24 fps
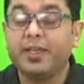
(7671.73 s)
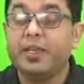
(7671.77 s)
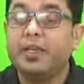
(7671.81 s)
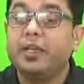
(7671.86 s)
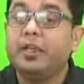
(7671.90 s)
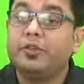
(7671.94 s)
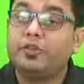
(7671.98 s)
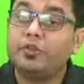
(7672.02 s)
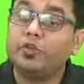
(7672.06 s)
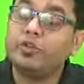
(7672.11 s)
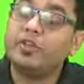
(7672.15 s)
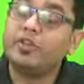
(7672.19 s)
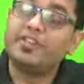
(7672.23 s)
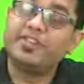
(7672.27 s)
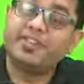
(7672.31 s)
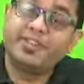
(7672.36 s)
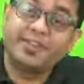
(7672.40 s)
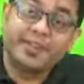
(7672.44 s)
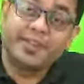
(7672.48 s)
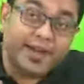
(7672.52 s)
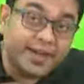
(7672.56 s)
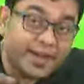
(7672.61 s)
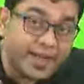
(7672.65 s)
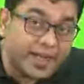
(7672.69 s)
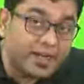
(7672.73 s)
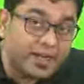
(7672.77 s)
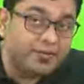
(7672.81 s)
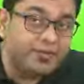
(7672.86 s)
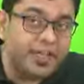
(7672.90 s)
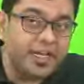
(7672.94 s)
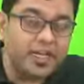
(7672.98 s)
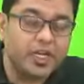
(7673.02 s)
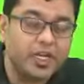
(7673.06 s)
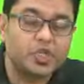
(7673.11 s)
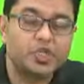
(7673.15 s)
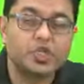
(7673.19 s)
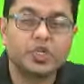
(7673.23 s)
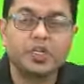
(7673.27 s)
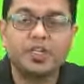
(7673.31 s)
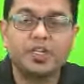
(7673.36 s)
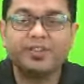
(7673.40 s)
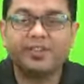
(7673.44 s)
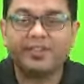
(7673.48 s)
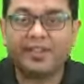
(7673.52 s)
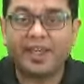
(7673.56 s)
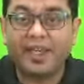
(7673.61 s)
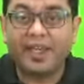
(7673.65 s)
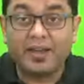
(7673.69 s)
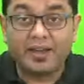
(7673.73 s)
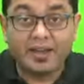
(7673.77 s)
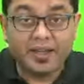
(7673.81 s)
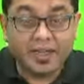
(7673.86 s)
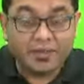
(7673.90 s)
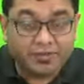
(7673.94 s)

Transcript: So the sudden variation in salinity,